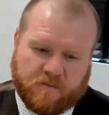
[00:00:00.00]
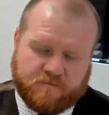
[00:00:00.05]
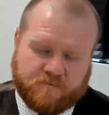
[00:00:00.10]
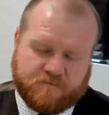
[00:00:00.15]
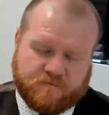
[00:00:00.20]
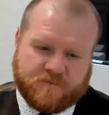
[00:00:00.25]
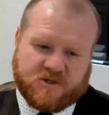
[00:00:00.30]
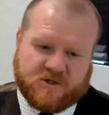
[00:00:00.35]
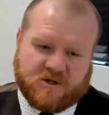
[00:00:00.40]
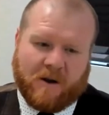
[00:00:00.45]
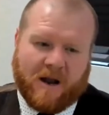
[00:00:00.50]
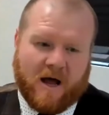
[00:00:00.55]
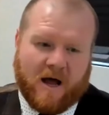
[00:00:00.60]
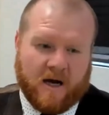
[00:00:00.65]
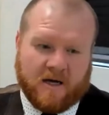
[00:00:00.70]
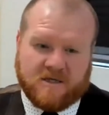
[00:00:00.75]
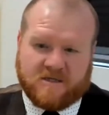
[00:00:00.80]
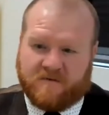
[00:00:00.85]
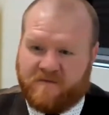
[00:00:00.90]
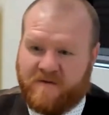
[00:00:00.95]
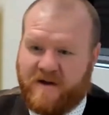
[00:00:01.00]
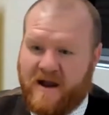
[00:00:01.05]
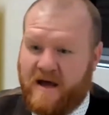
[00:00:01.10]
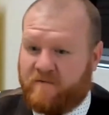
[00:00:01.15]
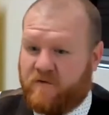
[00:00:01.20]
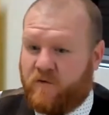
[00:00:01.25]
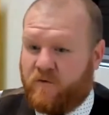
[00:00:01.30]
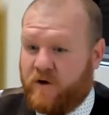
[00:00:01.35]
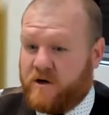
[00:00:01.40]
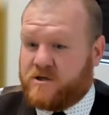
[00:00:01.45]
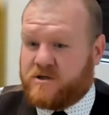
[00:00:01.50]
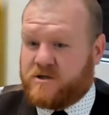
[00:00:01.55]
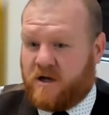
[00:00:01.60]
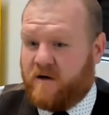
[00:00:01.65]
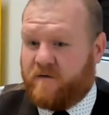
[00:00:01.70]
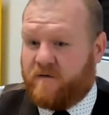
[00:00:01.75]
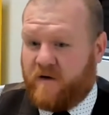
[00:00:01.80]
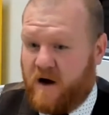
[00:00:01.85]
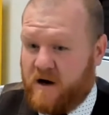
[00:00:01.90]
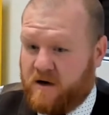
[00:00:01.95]
supplies have never reached
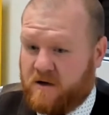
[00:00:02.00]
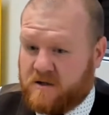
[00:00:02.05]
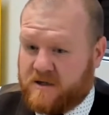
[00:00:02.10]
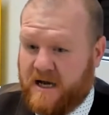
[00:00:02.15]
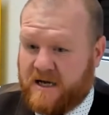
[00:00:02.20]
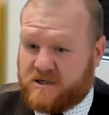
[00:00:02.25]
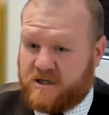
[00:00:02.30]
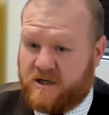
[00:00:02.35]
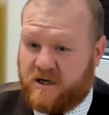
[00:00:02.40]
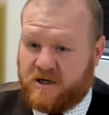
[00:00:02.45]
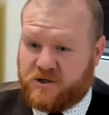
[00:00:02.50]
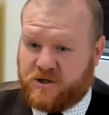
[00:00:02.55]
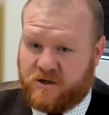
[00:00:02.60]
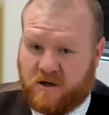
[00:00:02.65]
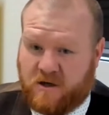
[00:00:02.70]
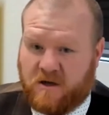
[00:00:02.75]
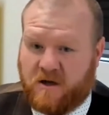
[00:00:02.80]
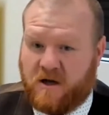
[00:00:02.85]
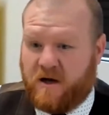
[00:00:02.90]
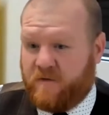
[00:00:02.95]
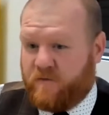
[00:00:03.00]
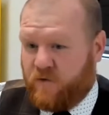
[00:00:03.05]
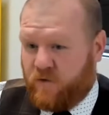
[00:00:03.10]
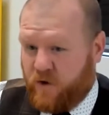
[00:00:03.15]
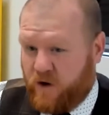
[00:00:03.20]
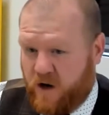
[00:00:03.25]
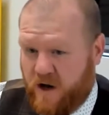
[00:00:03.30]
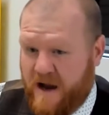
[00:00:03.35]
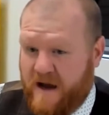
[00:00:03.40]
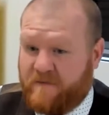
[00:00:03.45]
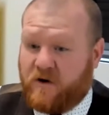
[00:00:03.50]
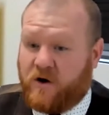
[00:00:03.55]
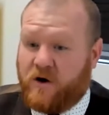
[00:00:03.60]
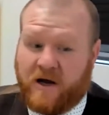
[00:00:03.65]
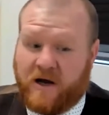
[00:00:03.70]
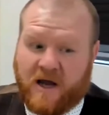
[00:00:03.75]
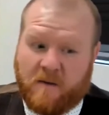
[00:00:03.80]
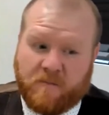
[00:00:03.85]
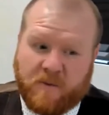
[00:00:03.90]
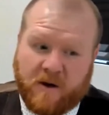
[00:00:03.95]
their final destination, and therefore you're never going
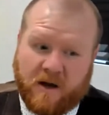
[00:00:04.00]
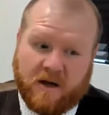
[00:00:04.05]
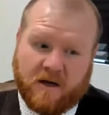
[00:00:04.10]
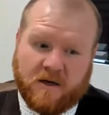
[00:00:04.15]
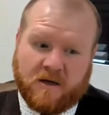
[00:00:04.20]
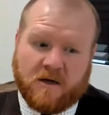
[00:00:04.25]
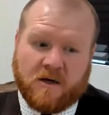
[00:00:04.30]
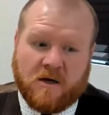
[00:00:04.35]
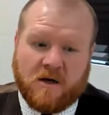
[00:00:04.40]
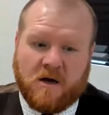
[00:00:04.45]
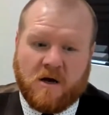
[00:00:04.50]
to get paid.